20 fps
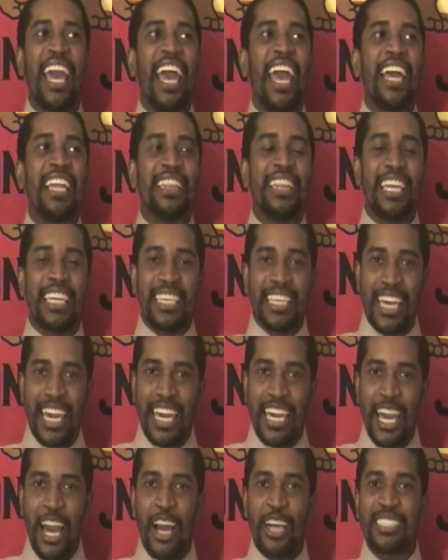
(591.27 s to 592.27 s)
and the
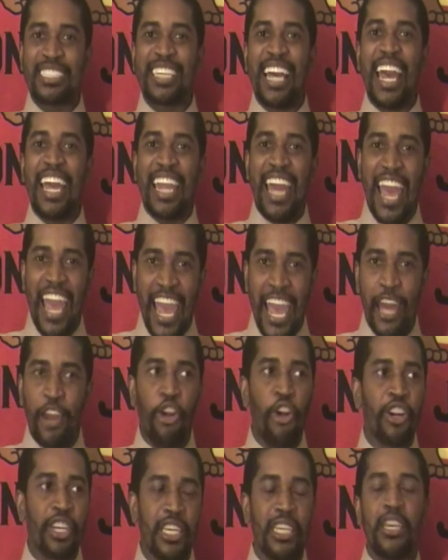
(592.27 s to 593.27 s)
chaos and the
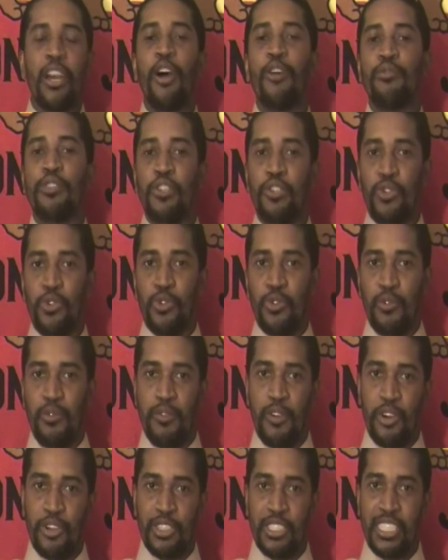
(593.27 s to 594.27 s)
anarchy of the
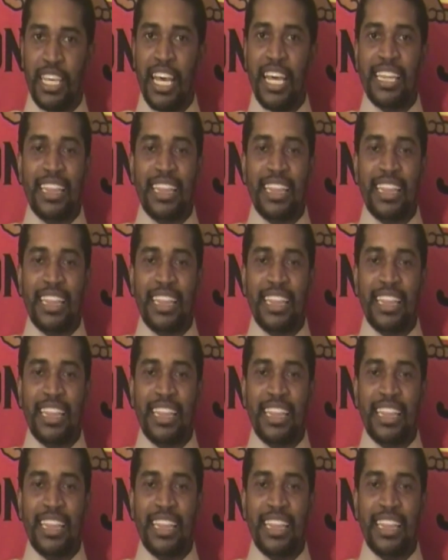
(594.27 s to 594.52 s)
universe.